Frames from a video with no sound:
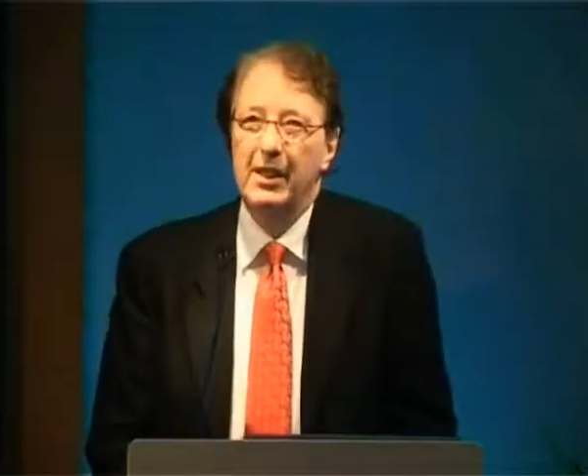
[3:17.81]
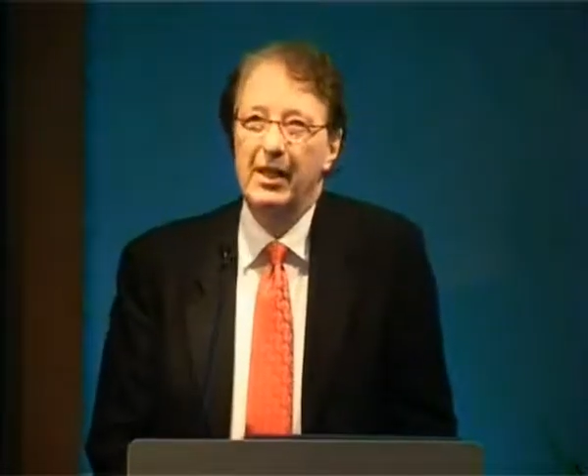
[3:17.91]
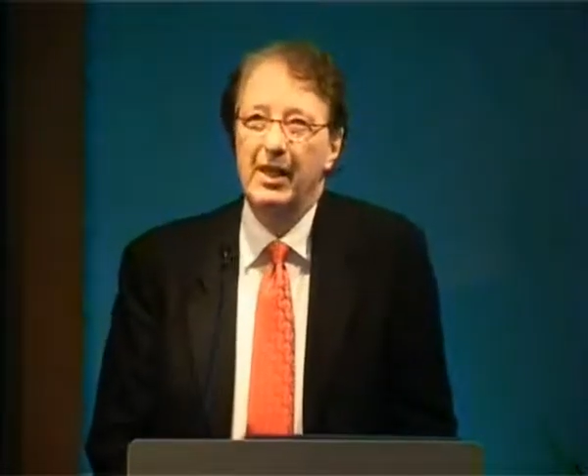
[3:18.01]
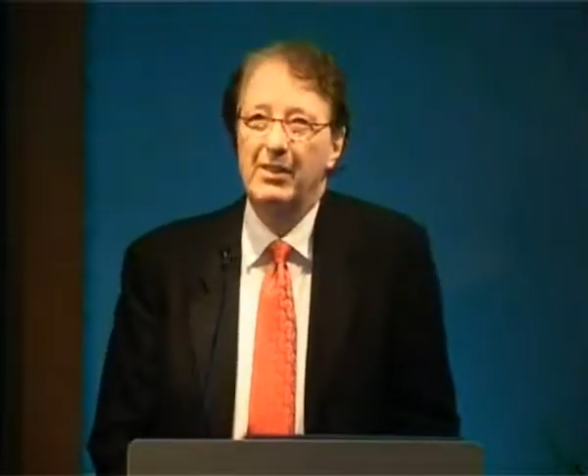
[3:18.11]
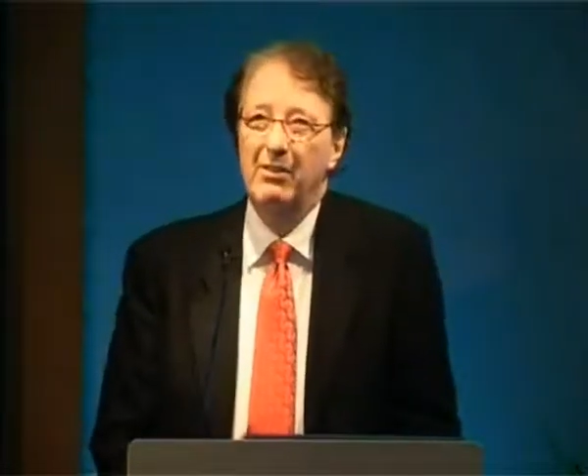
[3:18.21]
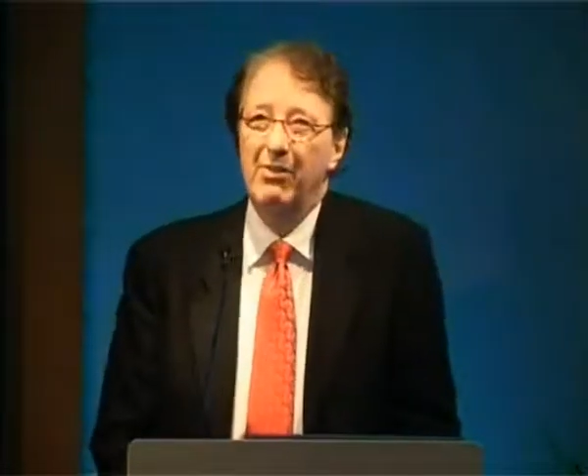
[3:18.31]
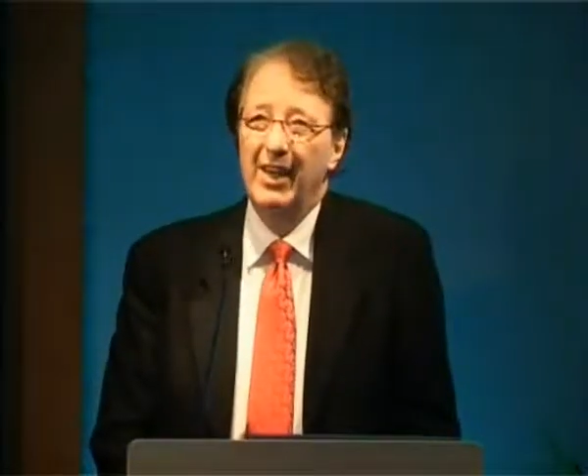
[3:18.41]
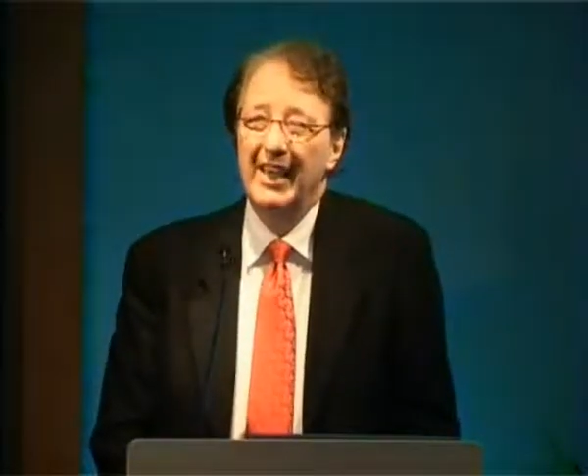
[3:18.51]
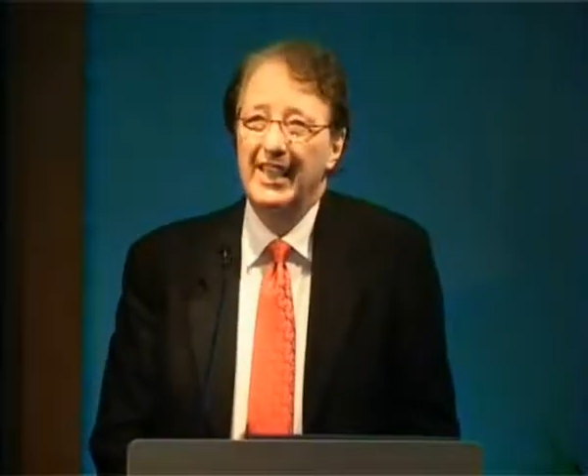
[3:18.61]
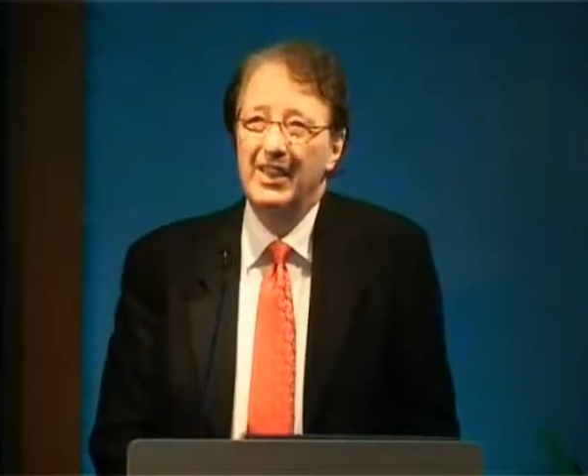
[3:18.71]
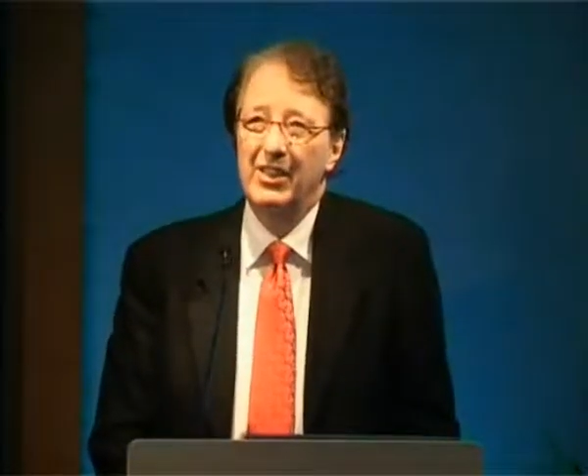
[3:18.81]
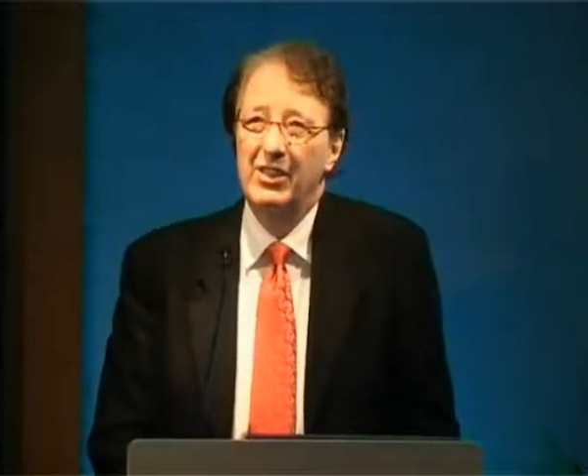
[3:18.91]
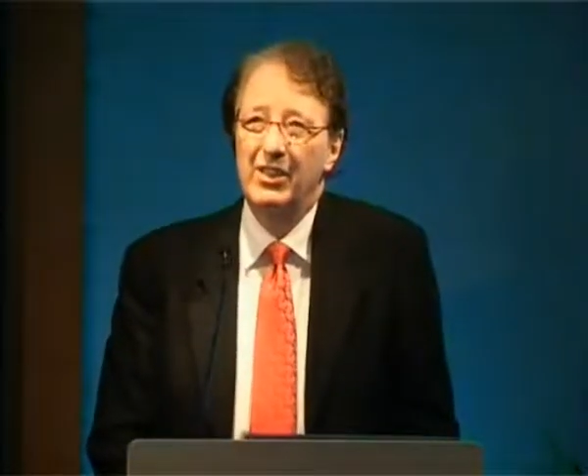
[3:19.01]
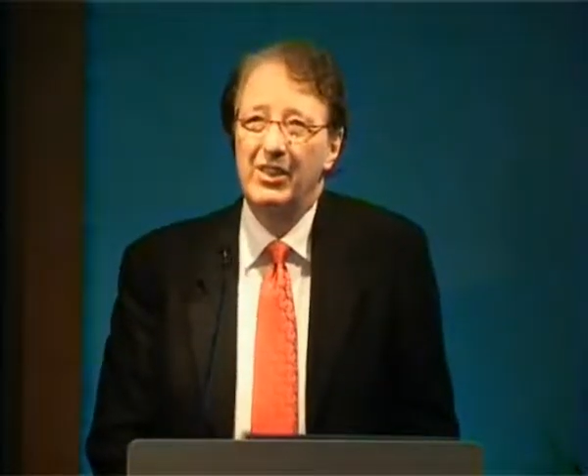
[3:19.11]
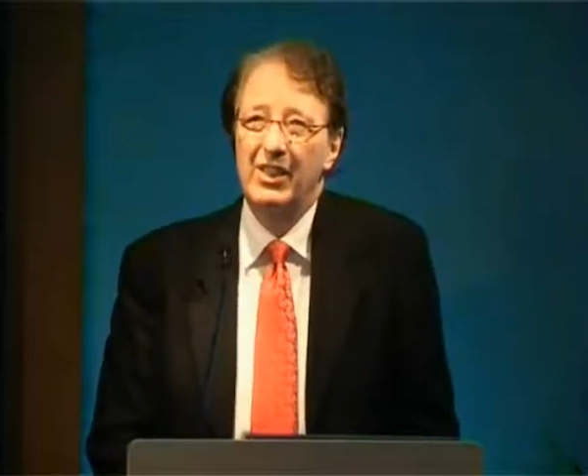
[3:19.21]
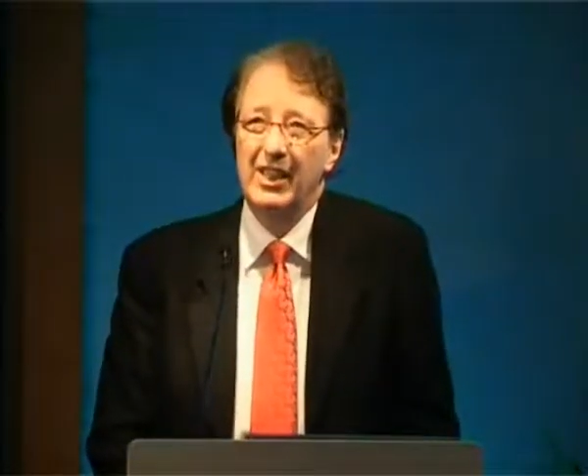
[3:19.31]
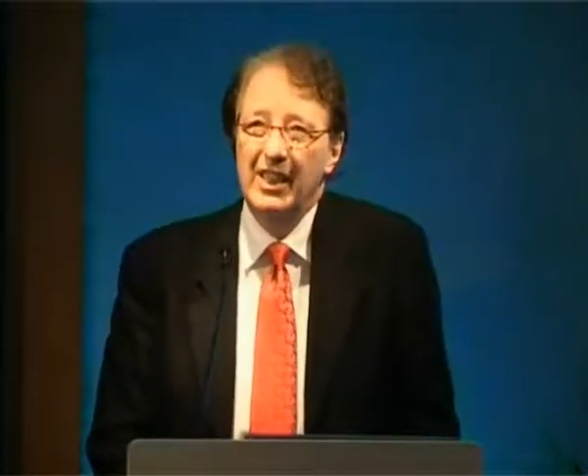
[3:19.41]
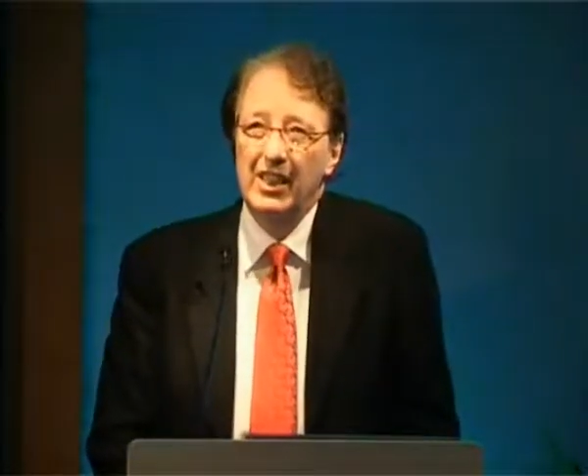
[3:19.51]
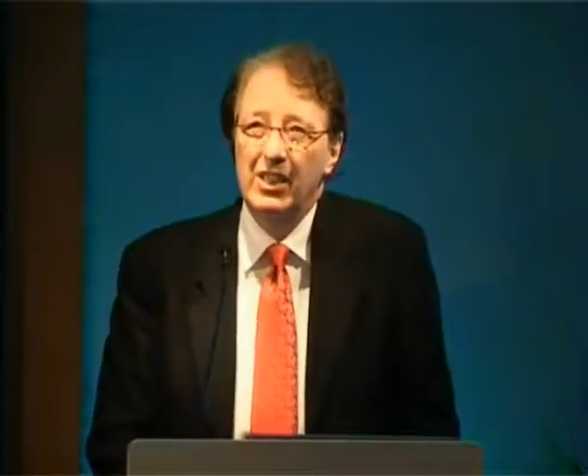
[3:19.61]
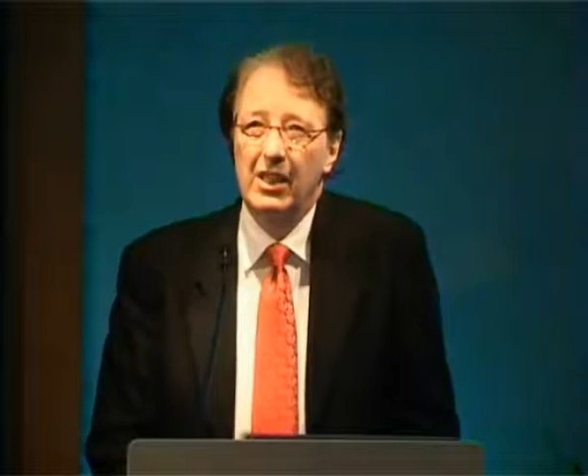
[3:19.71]
that are related to
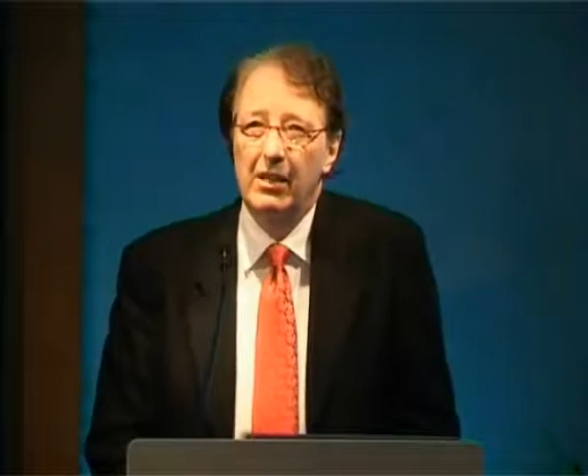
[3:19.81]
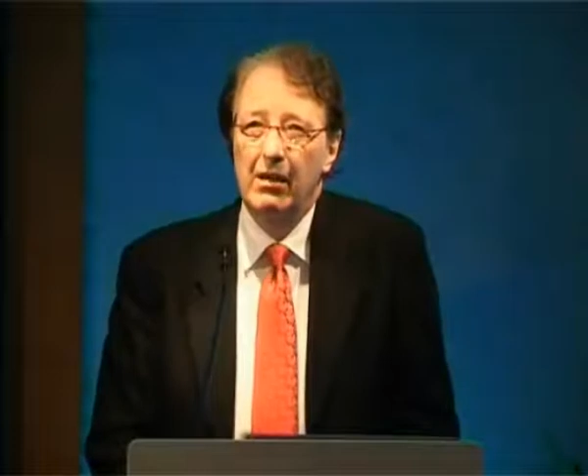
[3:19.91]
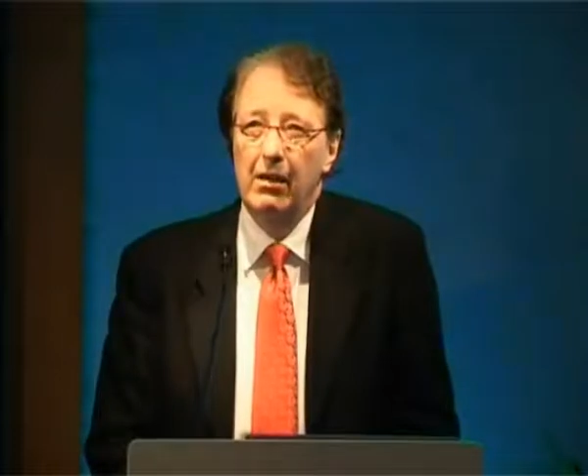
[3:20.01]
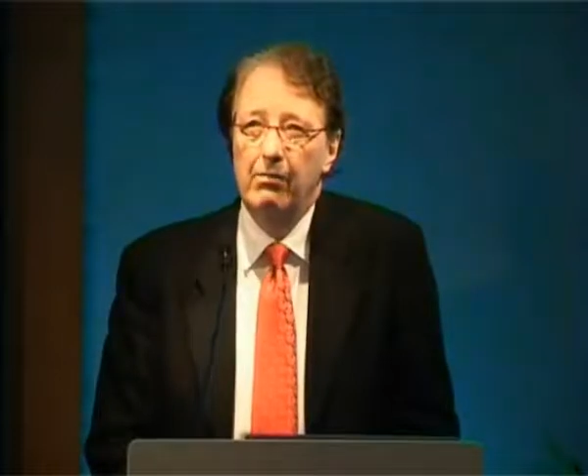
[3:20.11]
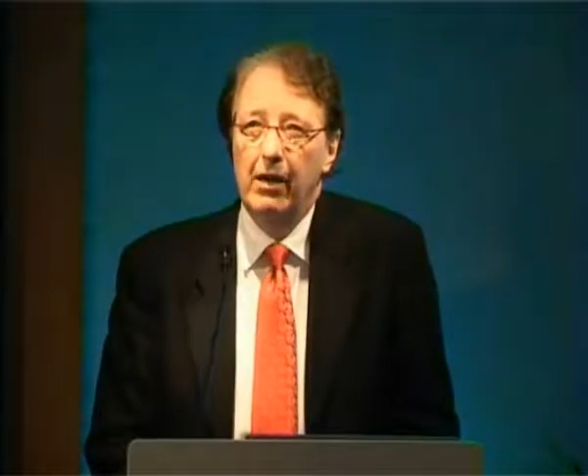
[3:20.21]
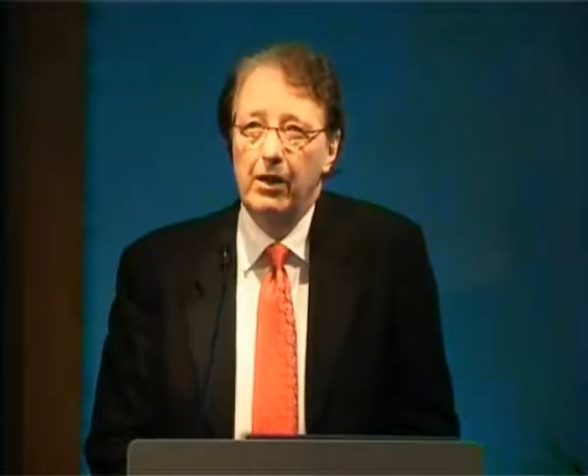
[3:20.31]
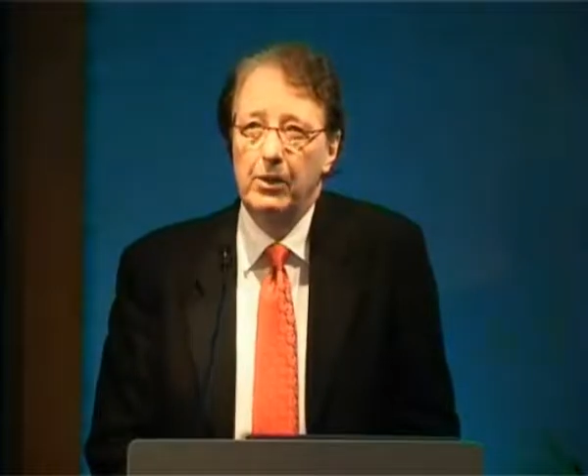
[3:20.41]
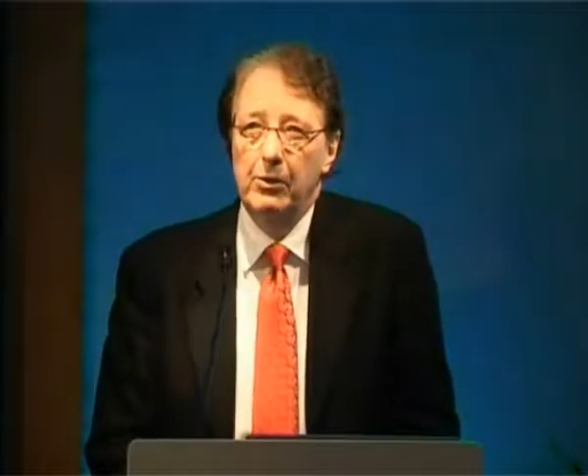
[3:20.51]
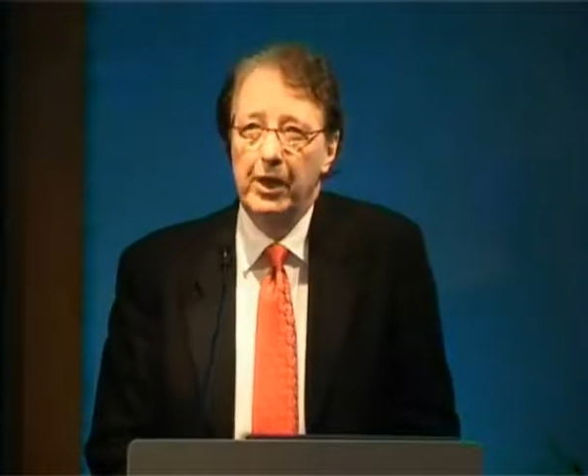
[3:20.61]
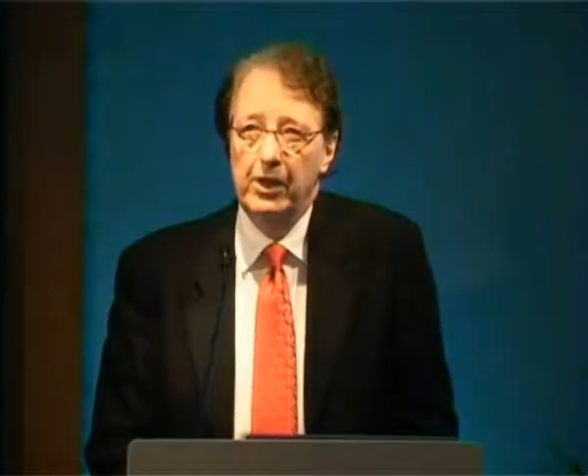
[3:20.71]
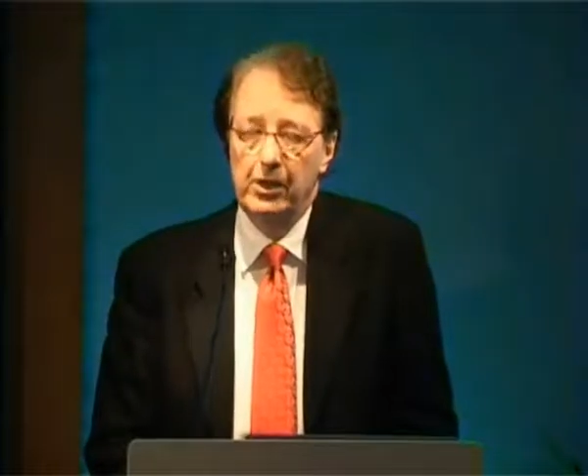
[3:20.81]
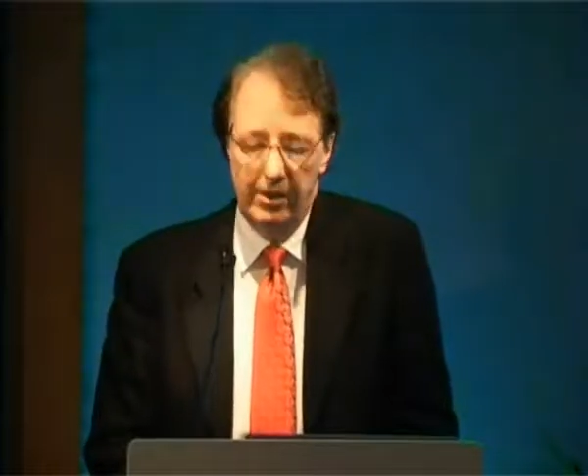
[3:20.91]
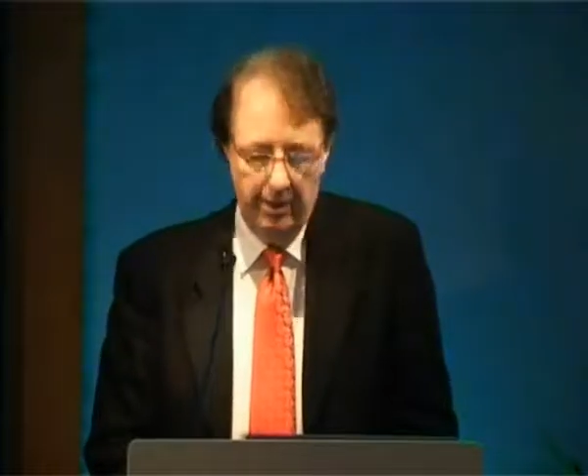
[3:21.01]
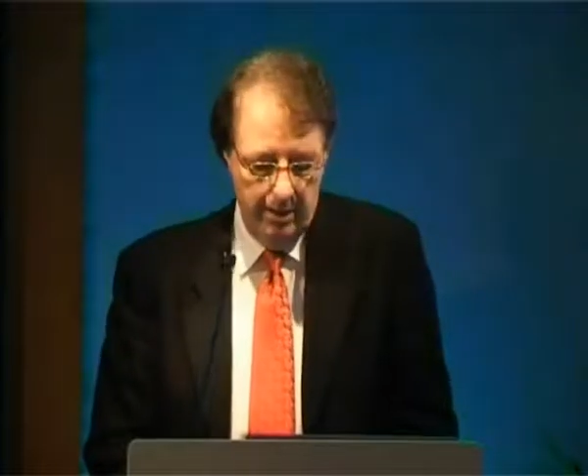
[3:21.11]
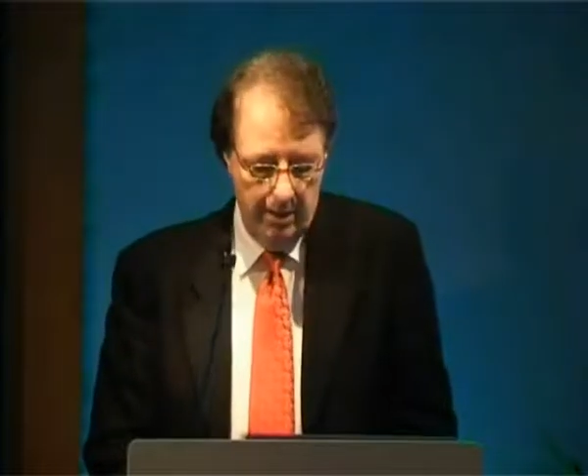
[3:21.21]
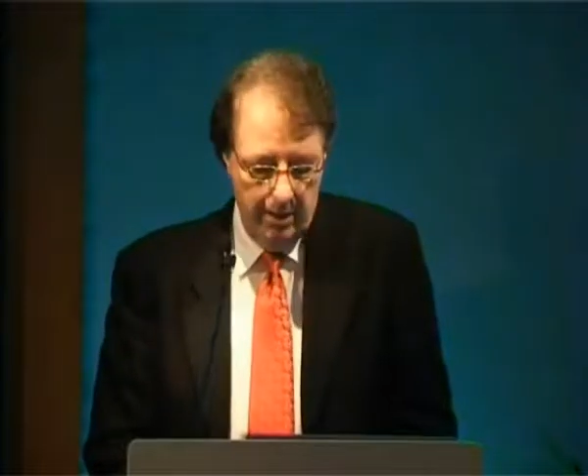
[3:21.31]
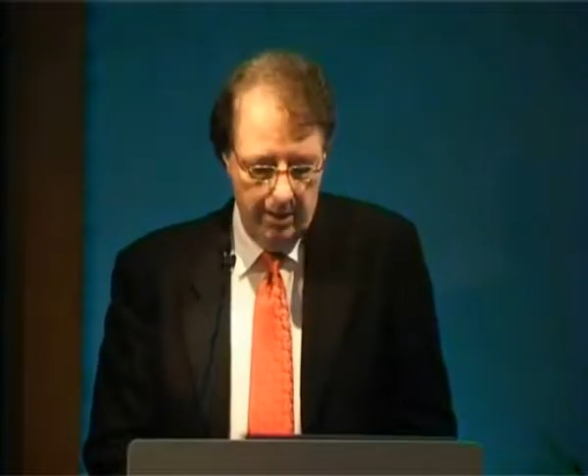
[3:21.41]
each evaluation